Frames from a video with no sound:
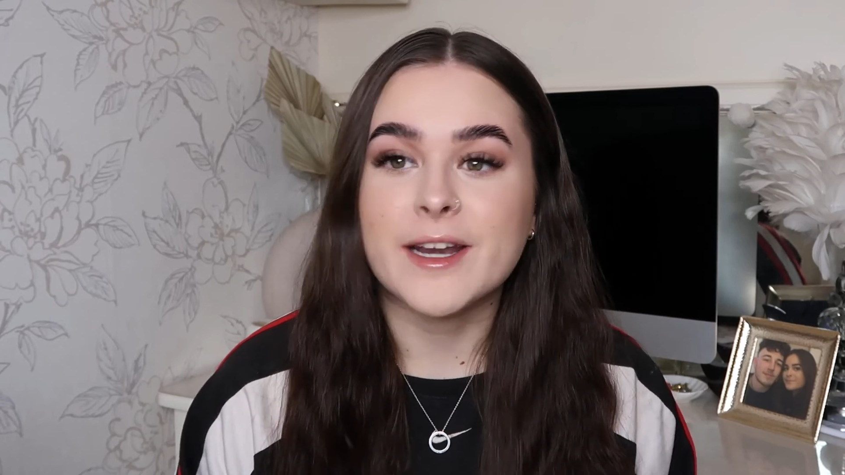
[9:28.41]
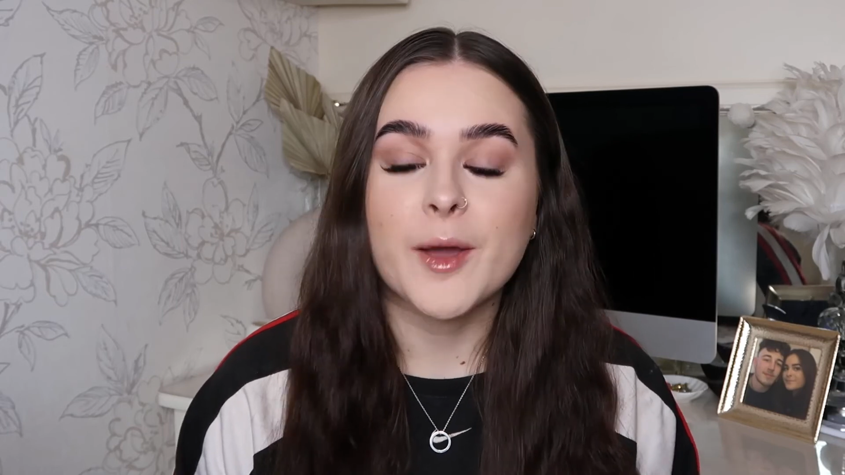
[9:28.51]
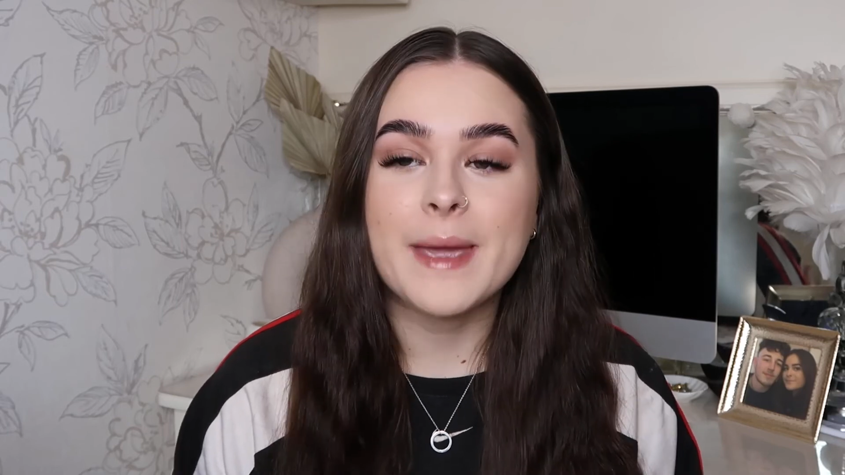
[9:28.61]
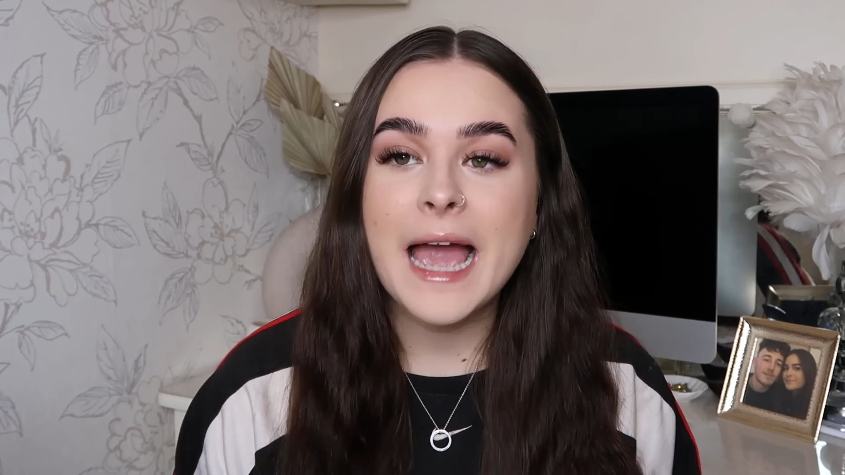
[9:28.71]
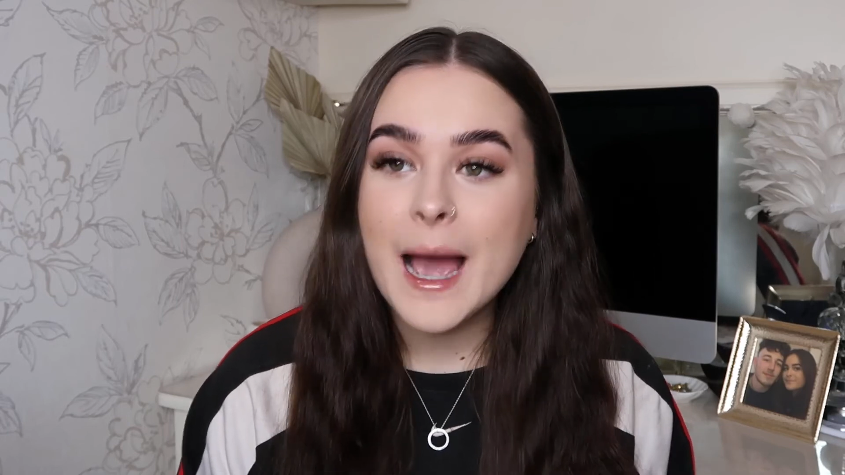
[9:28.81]
and
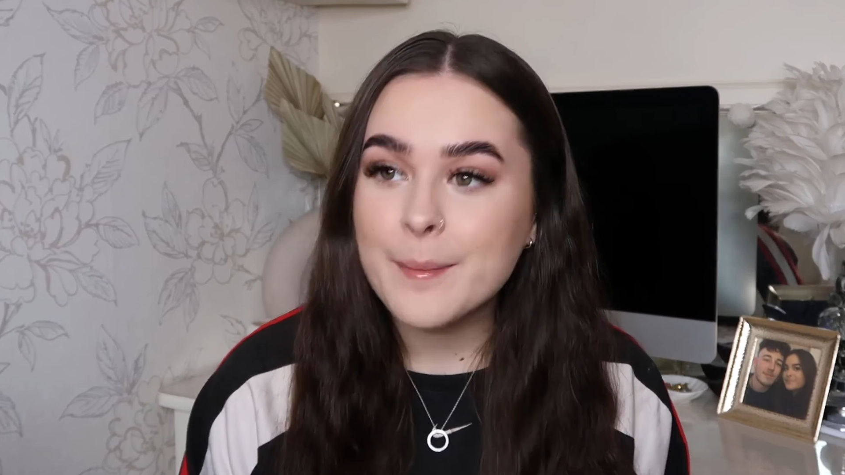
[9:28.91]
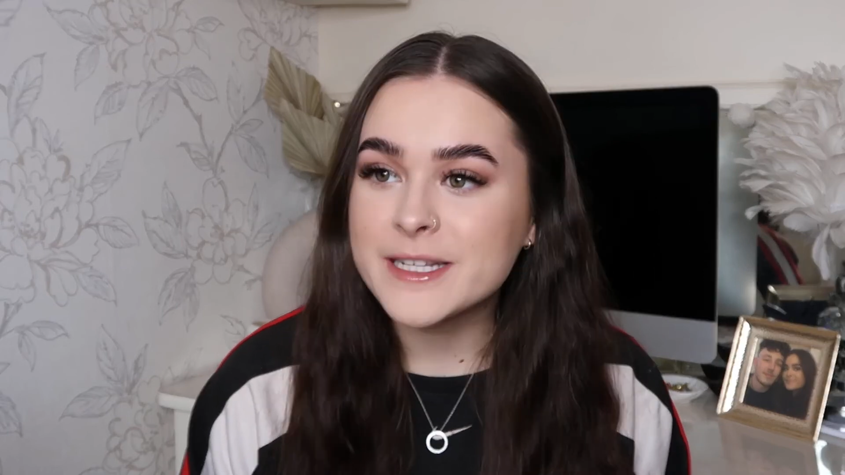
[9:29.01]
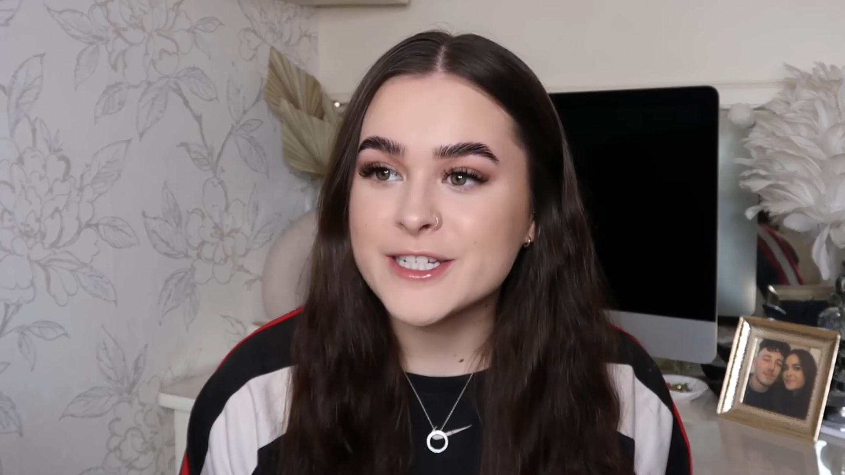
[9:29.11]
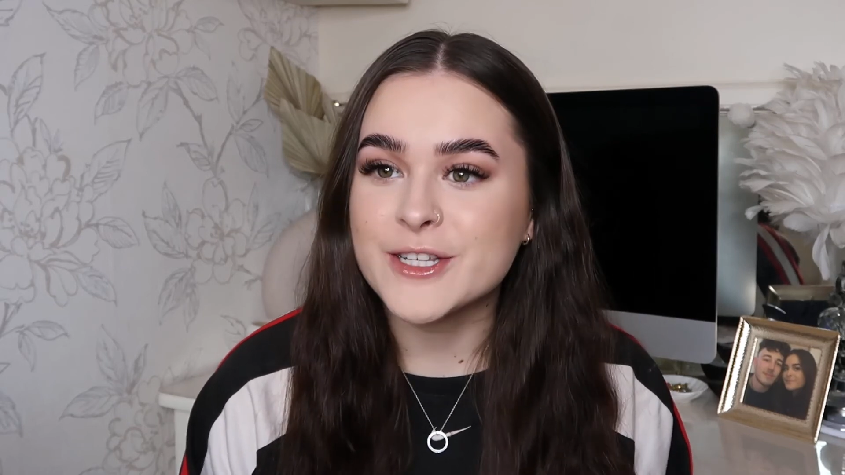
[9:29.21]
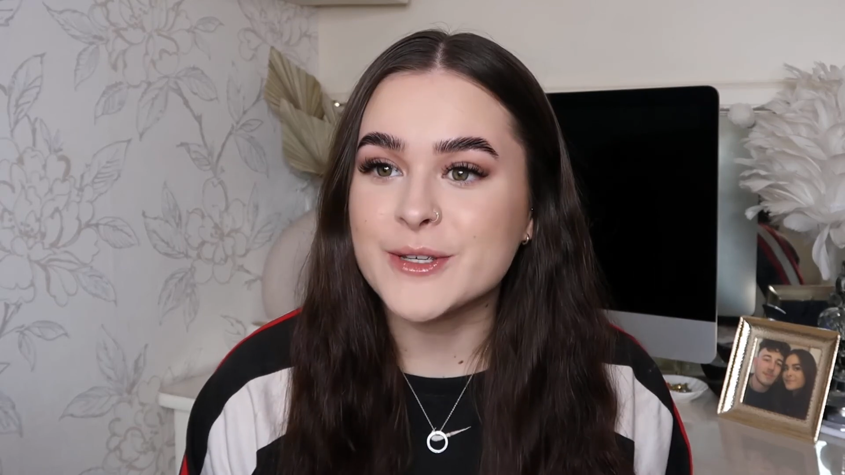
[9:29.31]
I'd be
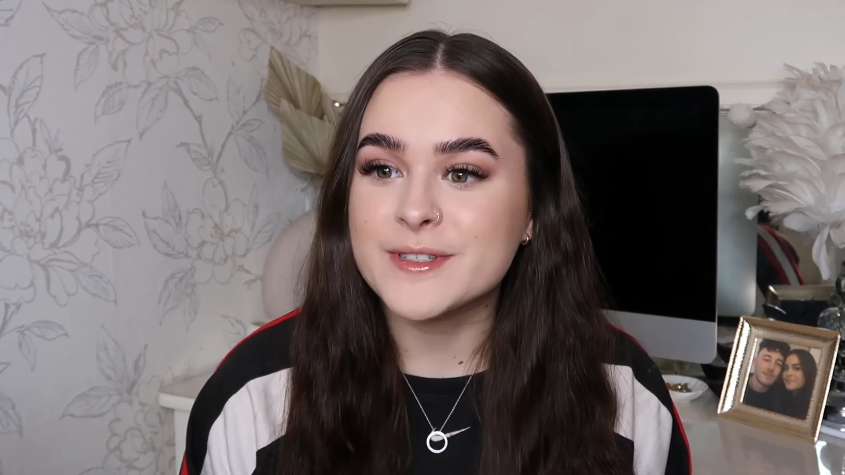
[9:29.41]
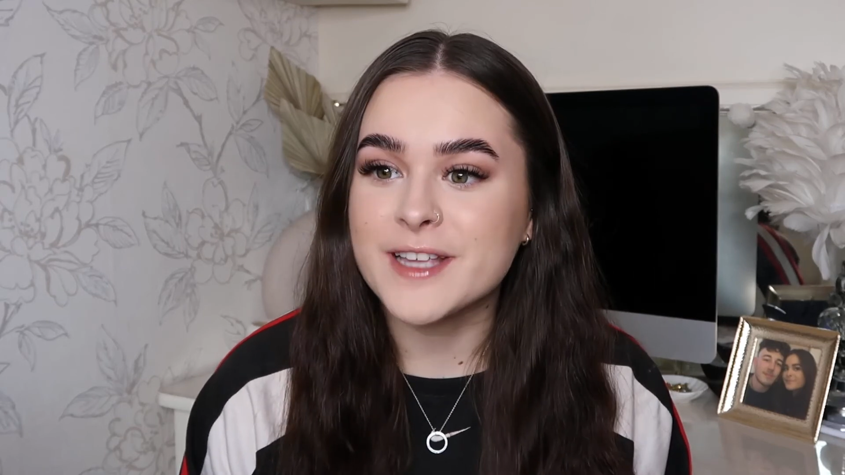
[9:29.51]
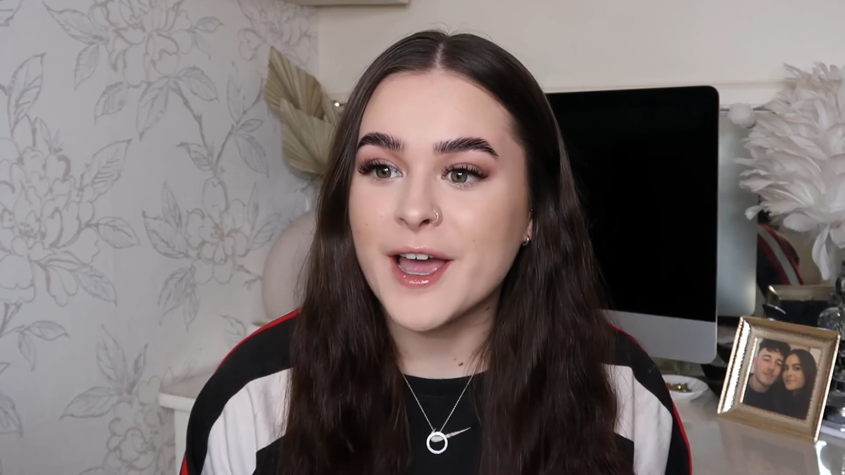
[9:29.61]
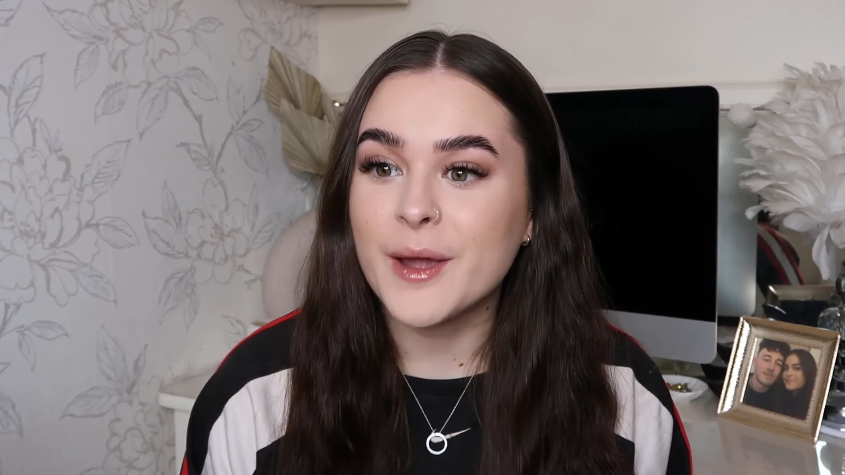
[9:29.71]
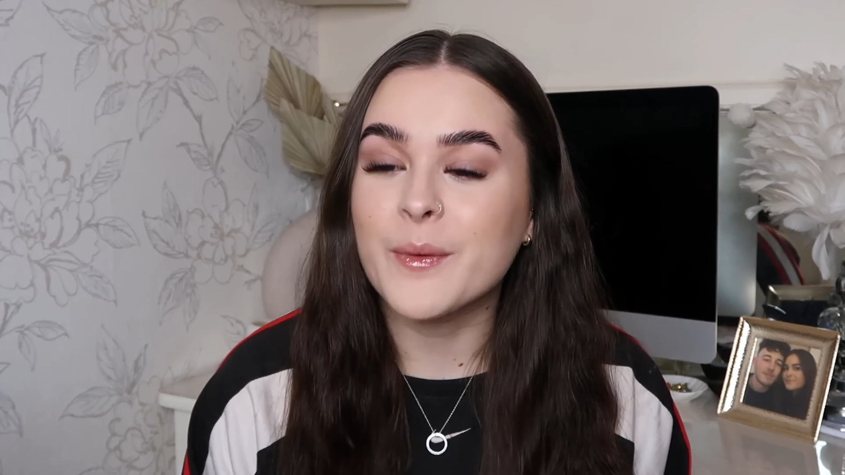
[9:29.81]
happy to do
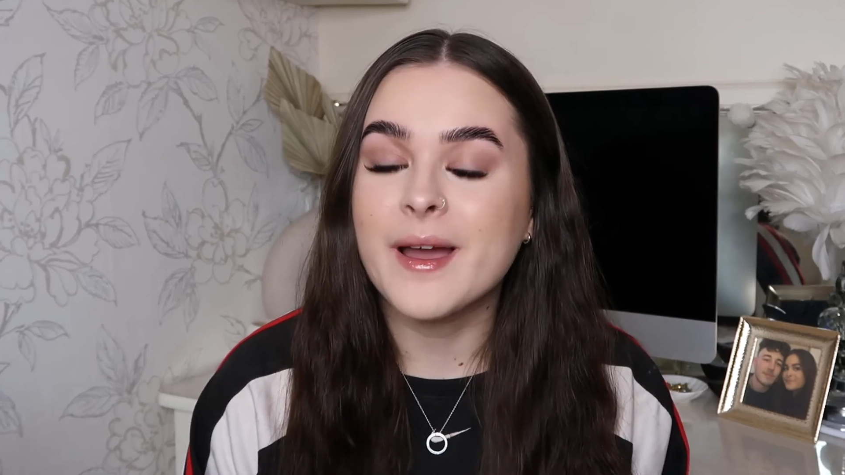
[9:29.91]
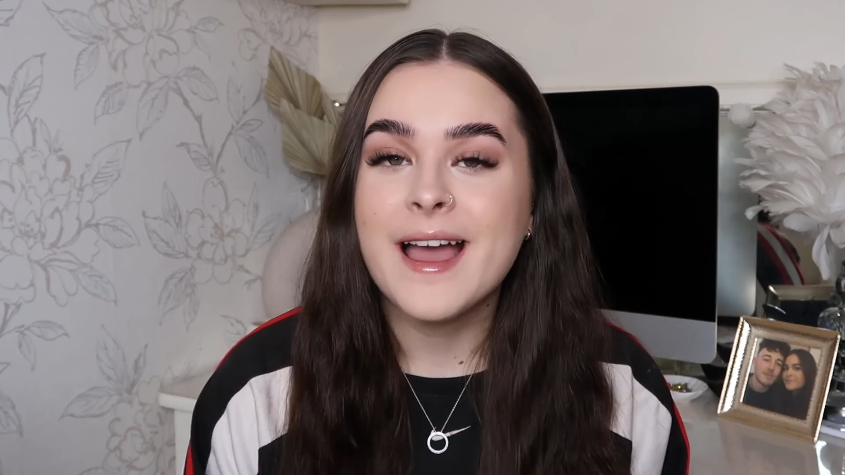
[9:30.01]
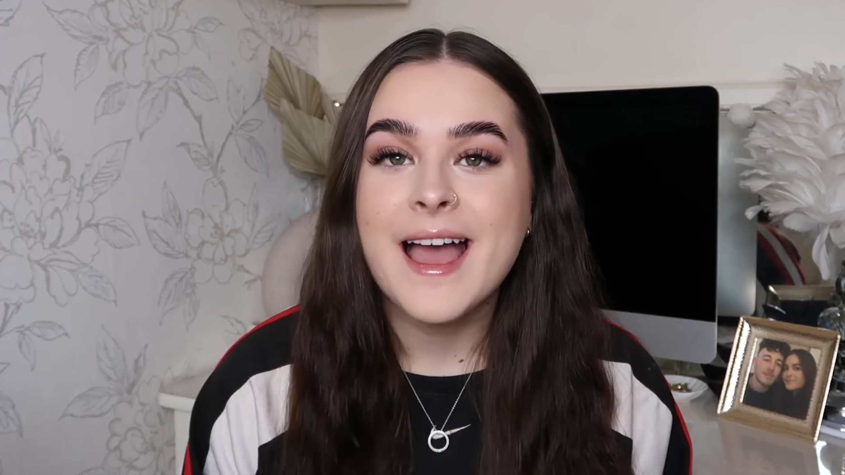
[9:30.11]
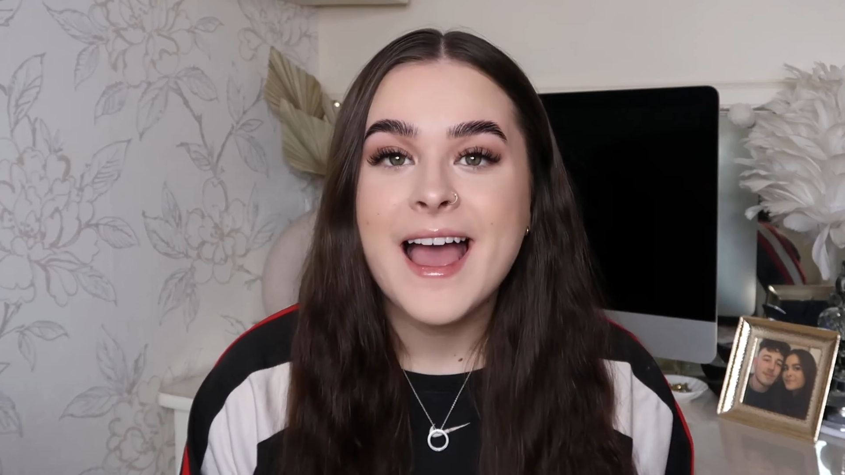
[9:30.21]
so,